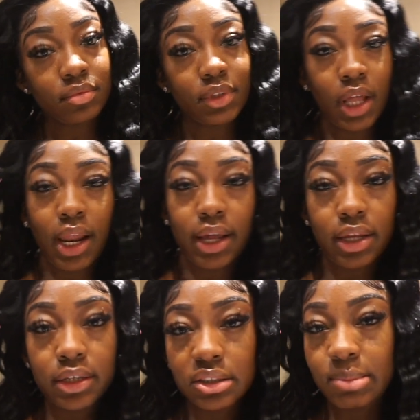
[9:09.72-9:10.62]
The
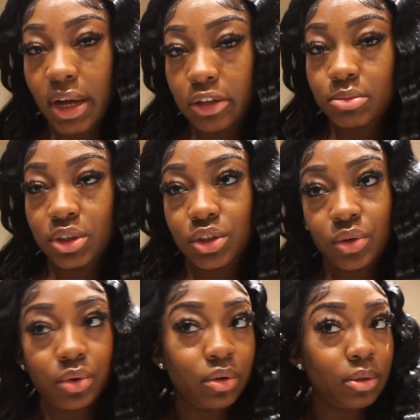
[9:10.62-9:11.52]
lighting in this bathroom is so
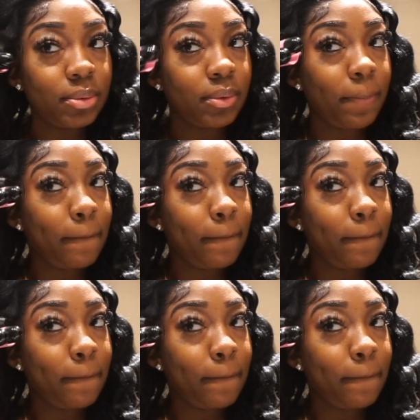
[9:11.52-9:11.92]
horrible.